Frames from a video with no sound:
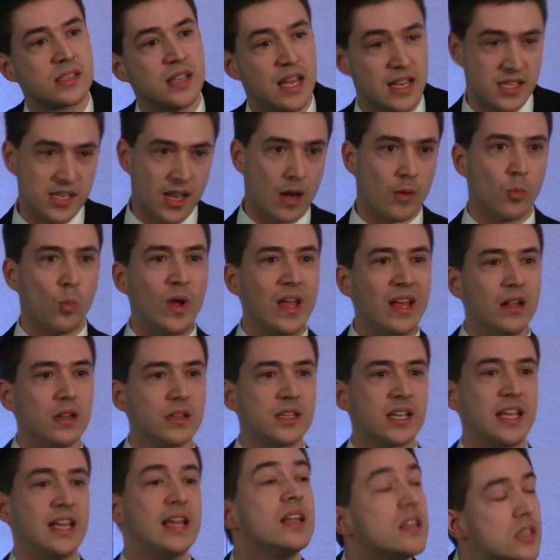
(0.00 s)
it's
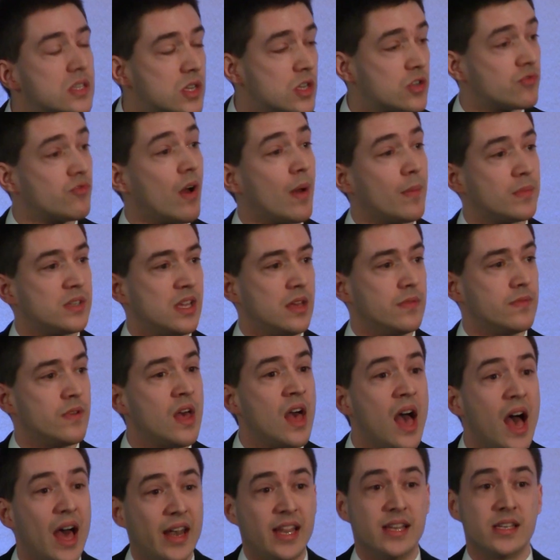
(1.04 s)
unwieldy, it's disruptive,
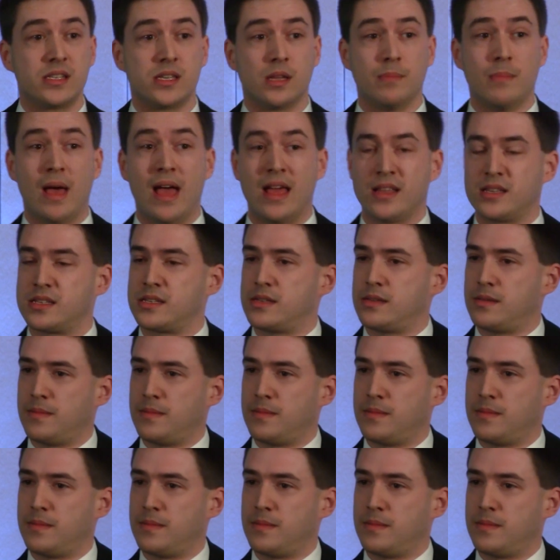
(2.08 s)
and it's a mess.